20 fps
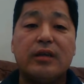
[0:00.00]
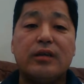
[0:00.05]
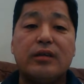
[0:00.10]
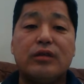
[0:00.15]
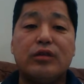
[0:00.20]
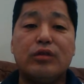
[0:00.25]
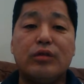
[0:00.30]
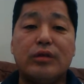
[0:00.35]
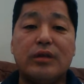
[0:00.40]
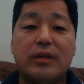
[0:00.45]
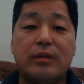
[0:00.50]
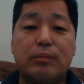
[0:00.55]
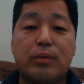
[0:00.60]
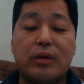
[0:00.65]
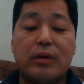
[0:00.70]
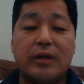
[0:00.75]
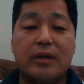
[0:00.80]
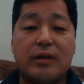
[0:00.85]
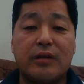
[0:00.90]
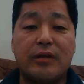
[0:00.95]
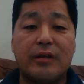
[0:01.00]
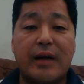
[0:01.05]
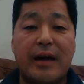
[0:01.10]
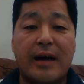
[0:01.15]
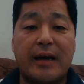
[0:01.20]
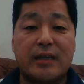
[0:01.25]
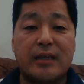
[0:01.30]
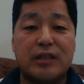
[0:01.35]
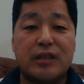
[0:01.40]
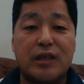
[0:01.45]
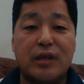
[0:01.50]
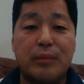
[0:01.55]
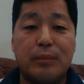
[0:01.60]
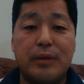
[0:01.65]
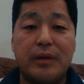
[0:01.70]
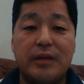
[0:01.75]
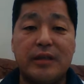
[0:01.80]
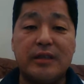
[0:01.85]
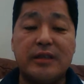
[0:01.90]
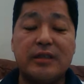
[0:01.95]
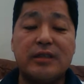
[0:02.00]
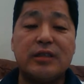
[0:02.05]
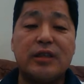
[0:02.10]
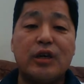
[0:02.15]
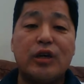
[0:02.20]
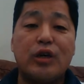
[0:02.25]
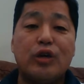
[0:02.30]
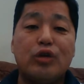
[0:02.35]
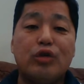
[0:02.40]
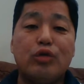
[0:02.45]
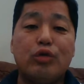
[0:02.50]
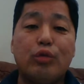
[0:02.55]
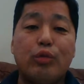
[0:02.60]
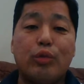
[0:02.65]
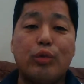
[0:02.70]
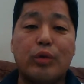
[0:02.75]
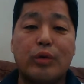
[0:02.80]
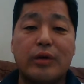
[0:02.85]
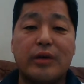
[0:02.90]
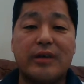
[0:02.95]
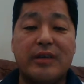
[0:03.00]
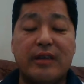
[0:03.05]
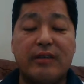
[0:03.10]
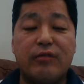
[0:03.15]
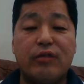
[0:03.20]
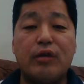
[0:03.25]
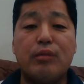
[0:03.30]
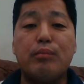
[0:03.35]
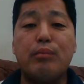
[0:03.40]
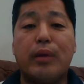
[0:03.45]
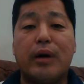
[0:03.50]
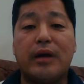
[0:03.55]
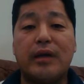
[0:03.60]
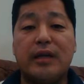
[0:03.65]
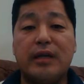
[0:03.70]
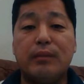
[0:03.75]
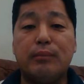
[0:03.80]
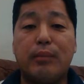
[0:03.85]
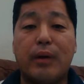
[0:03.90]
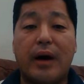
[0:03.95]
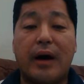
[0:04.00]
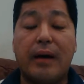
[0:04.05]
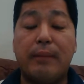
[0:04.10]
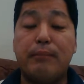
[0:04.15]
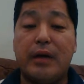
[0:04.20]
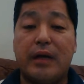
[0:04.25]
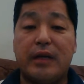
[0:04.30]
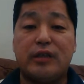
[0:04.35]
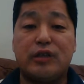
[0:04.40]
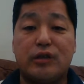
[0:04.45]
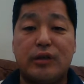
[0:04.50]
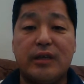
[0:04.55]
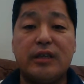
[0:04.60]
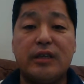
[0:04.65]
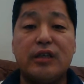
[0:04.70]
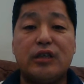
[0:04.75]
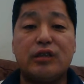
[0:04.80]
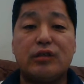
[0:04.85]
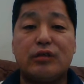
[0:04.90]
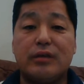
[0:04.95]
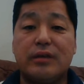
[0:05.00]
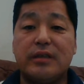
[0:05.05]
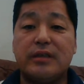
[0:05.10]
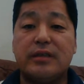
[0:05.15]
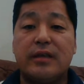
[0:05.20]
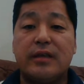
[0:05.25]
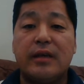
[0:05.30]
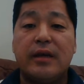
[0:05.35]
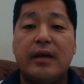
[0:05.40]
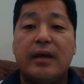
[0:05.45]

to the political action committees who were given money by major industries.